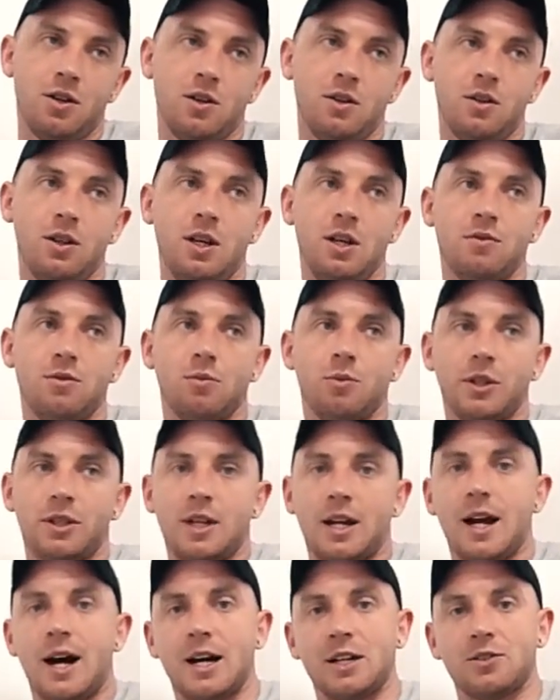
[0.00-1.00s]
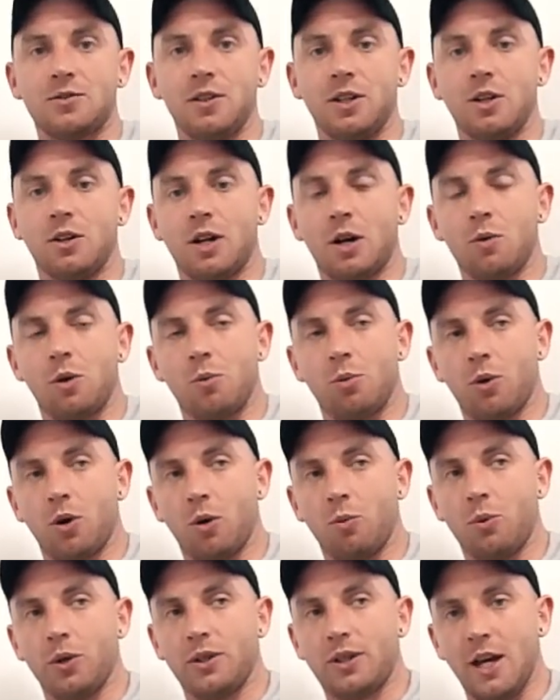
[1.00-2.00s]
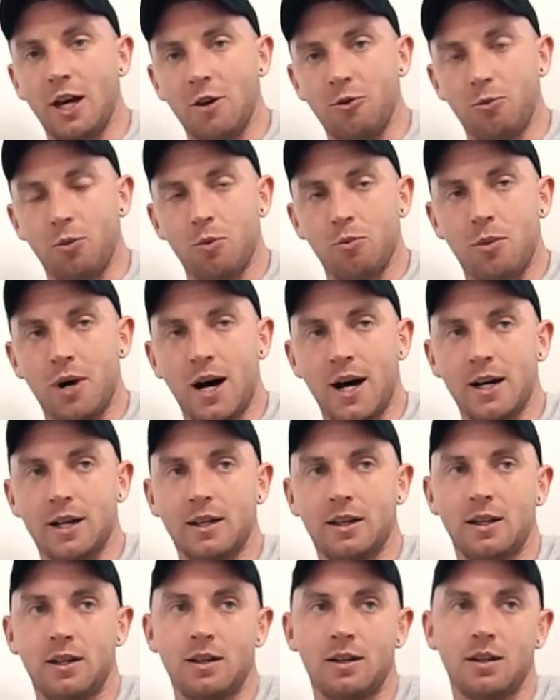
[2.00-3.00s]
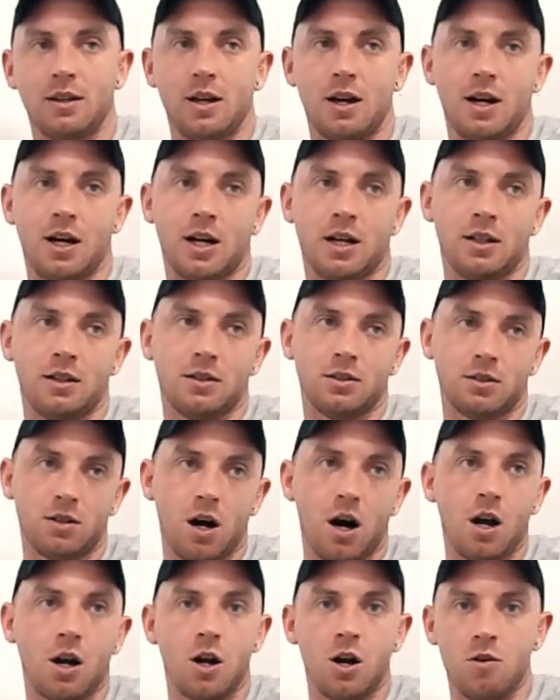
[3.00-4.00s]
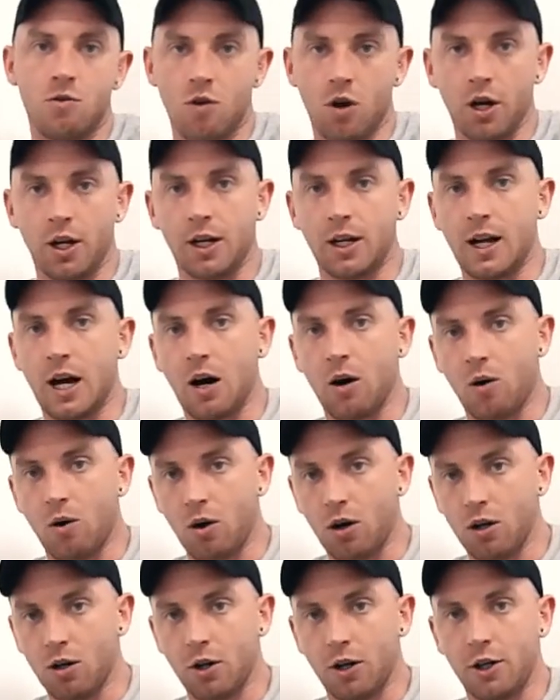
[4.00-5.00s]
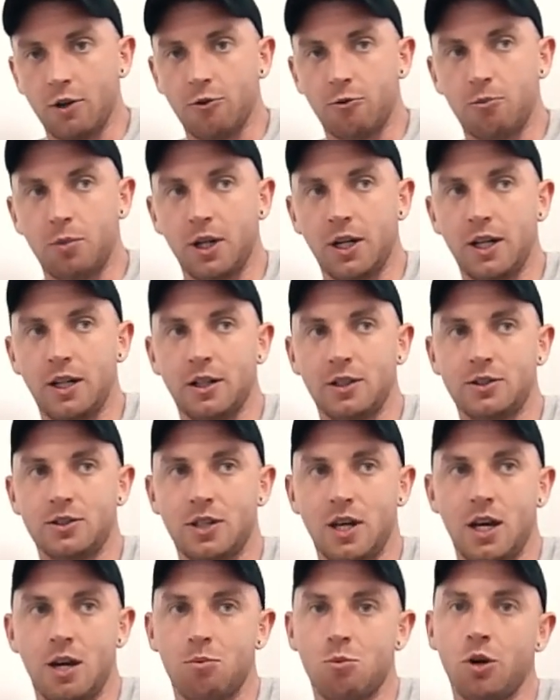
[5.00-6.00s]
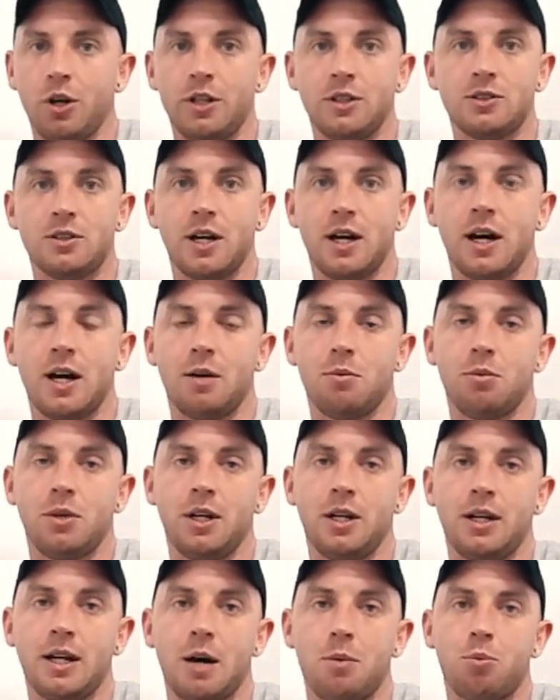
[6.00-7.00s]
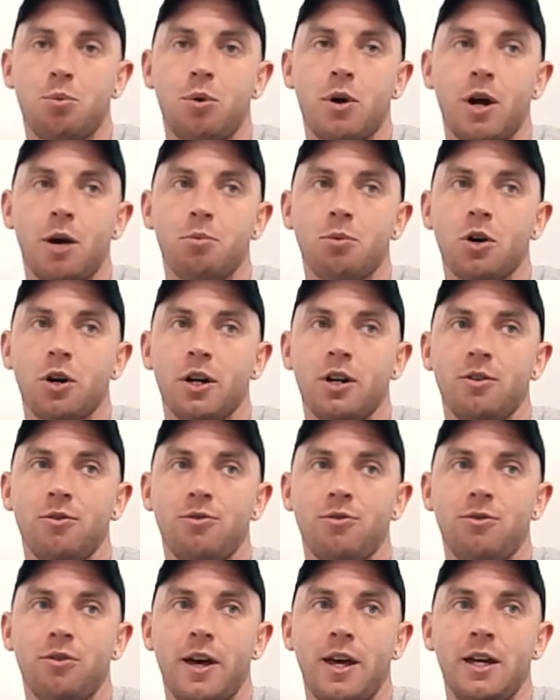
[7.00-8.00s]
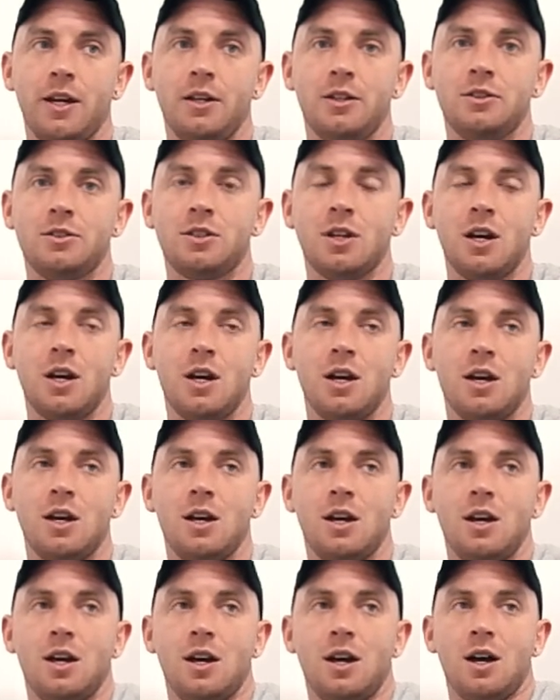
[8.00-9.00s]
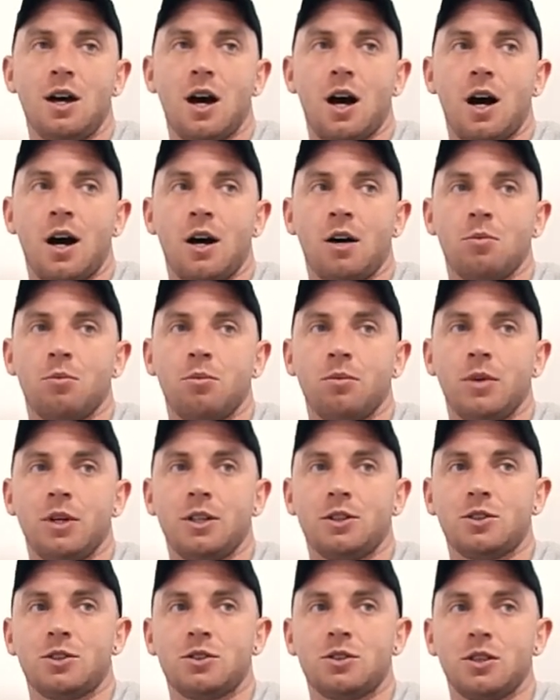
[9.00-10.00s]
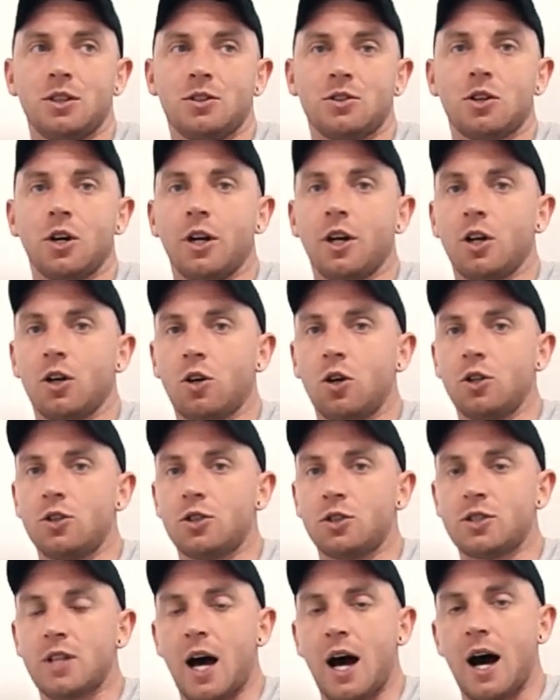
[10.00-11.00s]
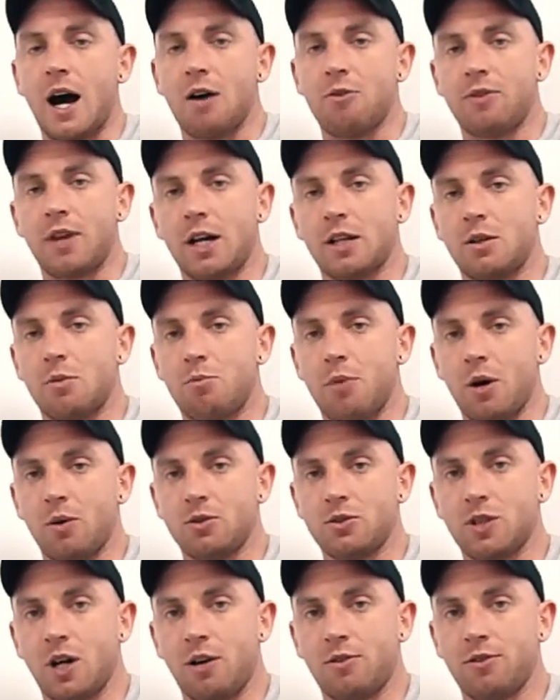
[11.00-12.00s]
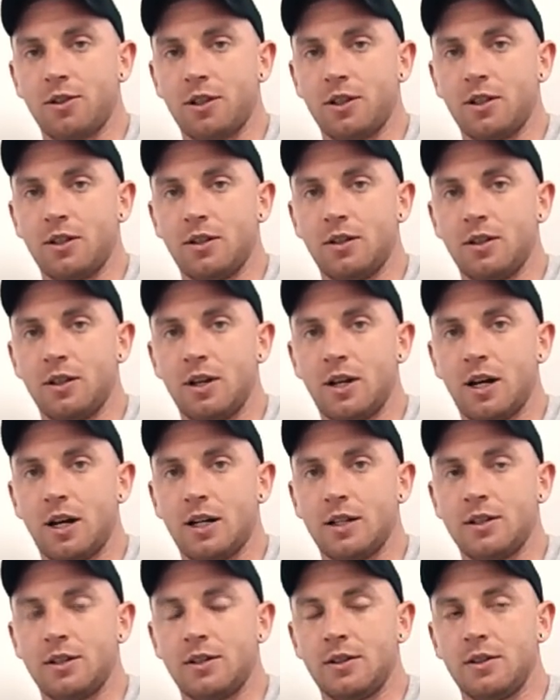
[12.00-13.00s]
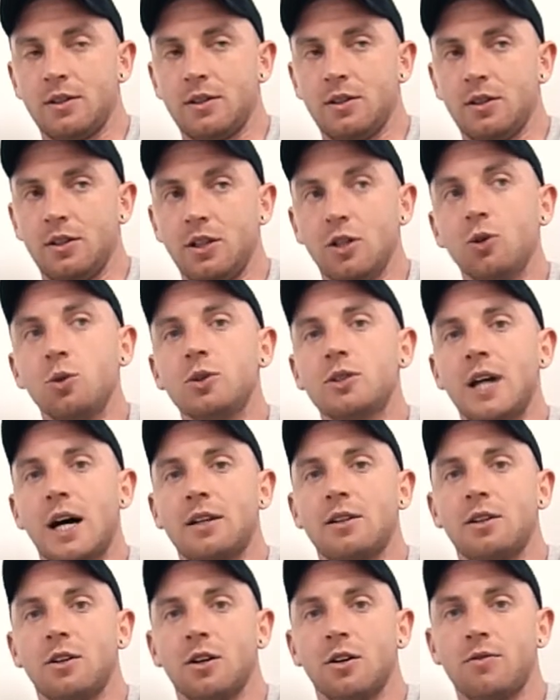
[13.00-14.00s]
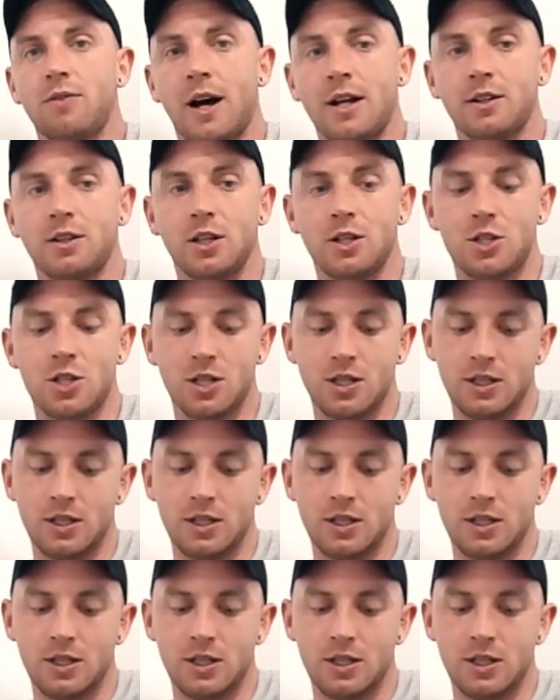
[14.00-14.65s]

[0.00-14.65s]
even with the last video that we put up with Dave being back, and Connor and Ryan, and that all kind of been in the same mindset and been in that prep kind of phase, it's kind of good just to have that to bounce off and use that to your advantage.